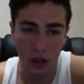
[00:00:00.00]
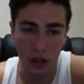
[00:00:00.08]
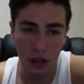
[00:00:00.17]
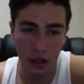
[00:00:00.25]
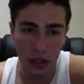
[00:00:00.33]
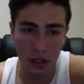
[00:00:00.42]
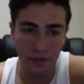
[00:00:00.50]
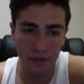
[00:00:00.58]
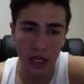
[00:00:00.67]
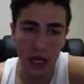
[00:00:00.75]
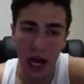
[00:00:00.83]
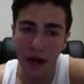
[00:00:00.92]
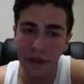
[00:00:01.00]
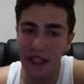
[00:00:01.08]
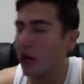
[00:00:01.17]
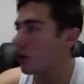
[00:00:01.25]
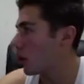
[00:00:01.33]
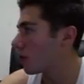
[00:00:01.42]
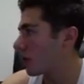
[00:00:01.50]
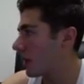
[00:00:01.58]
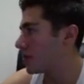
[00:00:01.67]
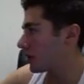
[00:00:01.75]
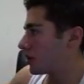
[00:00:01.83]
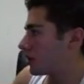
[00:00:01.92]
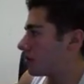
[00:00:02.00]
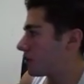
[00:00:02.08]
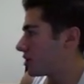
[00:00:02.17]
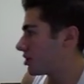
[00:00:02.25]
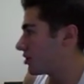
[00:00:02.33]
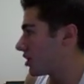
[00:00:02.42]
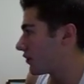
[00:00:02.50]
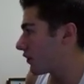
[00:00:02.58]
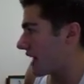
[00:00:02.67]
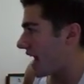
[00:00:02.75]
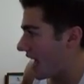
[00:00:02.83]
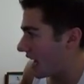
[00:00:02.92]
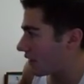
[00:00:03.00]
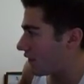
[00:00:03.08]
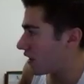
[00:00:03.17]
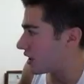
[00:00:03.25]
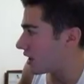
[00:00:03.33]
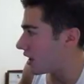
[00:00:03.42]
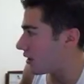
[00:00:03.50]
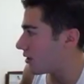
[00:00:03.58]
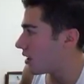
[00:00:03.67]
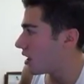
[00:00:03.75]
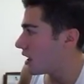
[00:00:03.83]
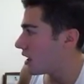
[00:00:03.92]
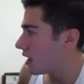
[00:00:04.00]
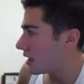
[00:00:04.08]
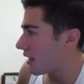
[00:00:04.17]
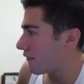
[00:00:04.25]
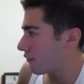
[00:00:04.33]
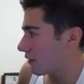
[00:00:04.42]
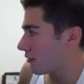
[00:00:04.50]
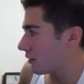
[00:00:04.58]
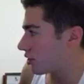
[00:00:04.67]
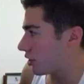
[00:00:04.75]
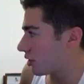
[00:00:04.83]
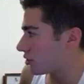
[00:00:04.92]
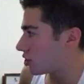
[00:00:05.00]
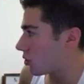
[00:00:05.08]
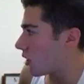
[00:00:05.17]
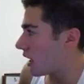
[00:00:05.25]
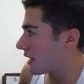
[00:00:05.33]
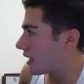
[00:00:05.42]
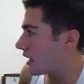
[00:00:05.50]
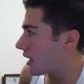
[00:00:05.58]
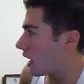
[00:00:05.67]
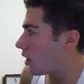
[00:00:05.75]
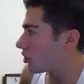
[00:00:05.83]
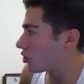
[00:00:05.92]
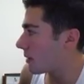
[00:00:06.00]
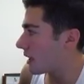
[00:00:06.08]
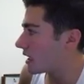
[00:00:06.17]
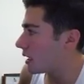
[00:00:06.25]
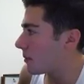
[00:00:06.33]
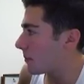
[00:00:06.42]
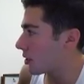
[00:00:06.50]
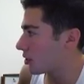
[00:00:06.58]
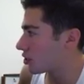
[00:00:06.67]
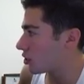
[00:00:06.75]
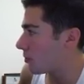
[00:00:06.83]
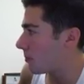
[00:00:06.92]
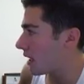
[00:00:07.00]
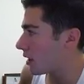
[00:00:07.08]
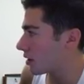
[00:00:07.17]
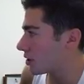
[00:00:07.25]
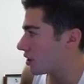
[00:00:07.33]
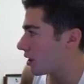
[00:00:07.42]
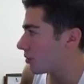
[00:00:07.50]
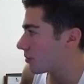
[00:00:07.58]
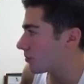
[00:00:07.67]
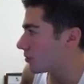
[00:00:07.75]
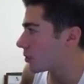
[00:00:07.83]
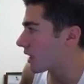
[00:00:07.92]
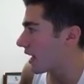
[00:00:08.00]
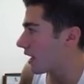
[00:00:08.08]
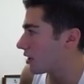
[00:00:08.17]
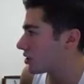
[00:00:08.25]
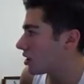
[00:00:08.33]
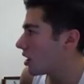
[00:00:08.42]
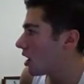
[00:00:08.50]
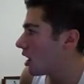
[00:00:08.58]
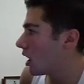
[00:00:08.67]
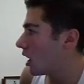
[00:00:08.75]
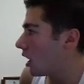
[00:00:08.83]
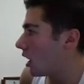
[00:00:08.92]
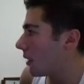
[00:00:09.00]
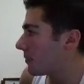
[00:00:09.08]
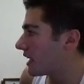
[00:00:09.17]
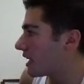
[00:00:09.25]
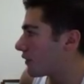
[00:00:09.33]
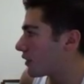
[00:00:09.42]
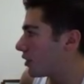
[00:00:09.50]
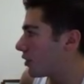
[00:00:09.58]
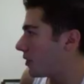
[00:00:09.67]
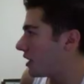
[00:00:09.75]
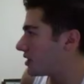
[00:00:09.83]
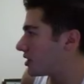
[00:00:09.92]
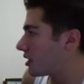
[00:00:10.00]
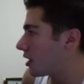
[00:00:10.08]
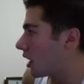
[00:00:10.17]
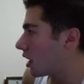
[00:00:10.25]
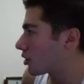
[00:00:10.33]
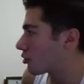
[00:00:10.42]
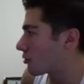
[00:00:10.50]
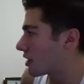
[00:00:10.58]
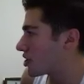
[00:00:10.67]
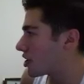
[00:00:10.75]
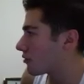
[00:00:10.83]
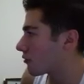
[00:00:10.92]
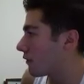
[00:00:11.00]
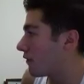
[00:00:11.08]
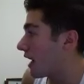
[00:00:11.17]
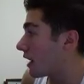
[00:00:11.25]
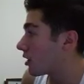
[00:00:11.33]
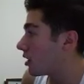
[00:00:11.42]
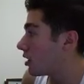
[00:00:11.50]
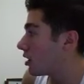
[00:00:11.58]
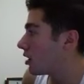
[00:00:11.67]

Yeah, I think I'll go for them just for the heck of it, you know. You get free returns, so why not? I also might keep a personal pair, because, you know, who cares? Thank you for the donation, Christian Rivera.